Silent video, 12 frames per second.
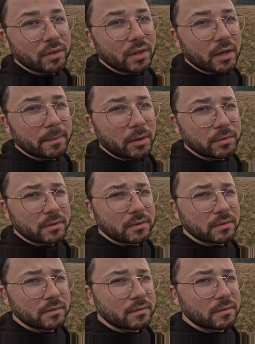think about
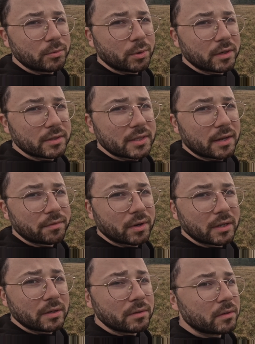right
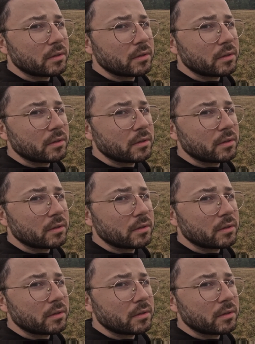now.